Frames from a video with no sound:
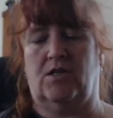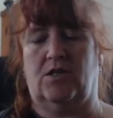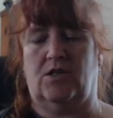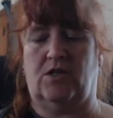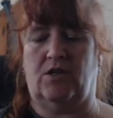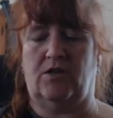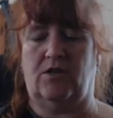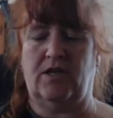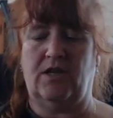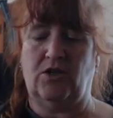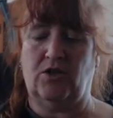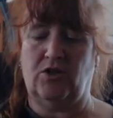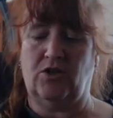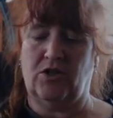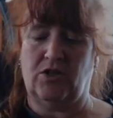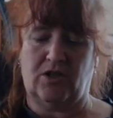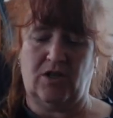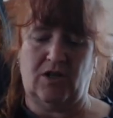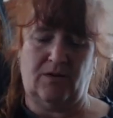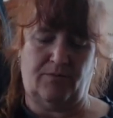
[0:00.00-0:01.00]
So then you're
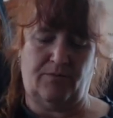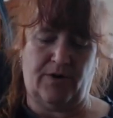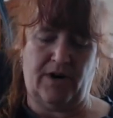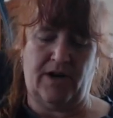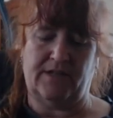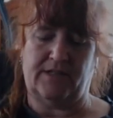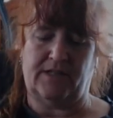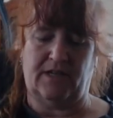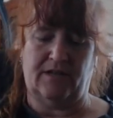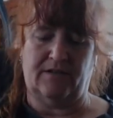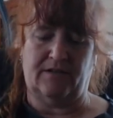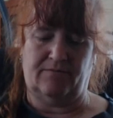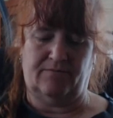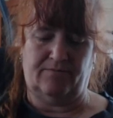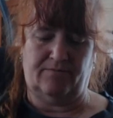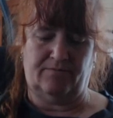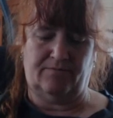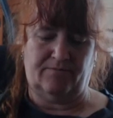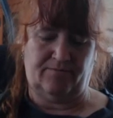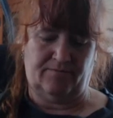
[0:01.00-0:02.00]
just going to press it.
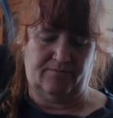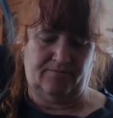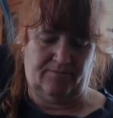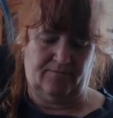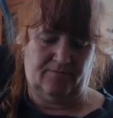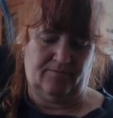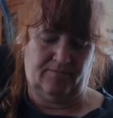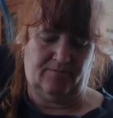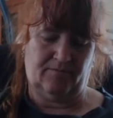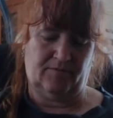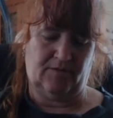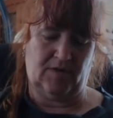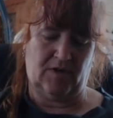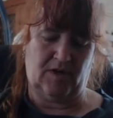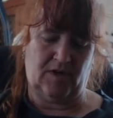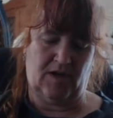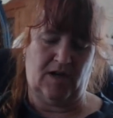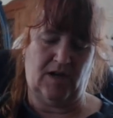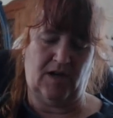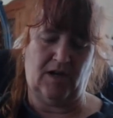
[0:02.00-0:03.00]

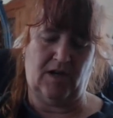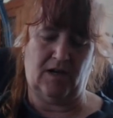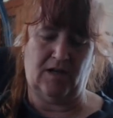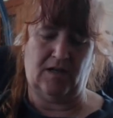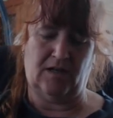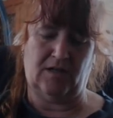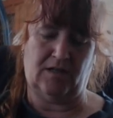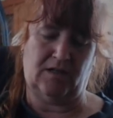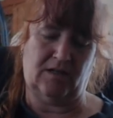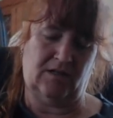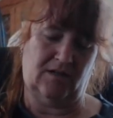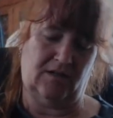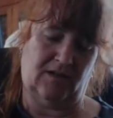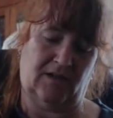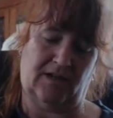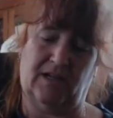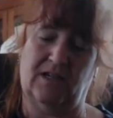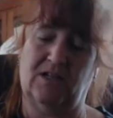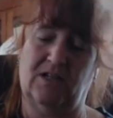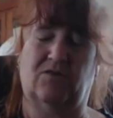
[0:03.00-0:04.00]
And
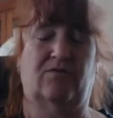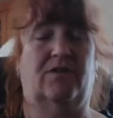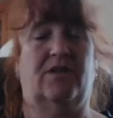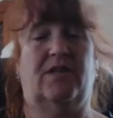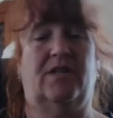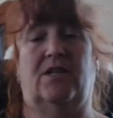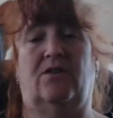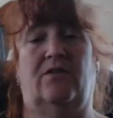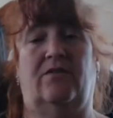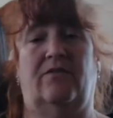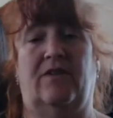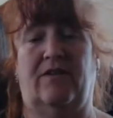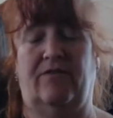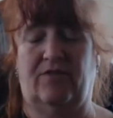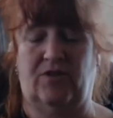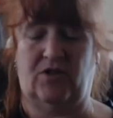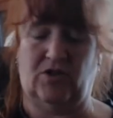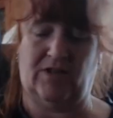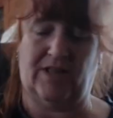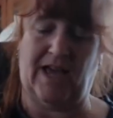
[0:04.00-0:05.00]
I guess you really don't even have
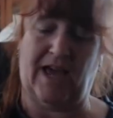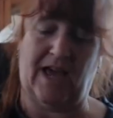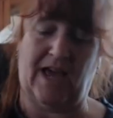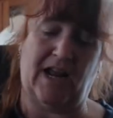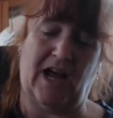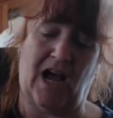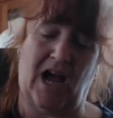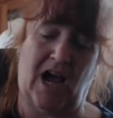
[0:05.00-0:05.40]
to do that.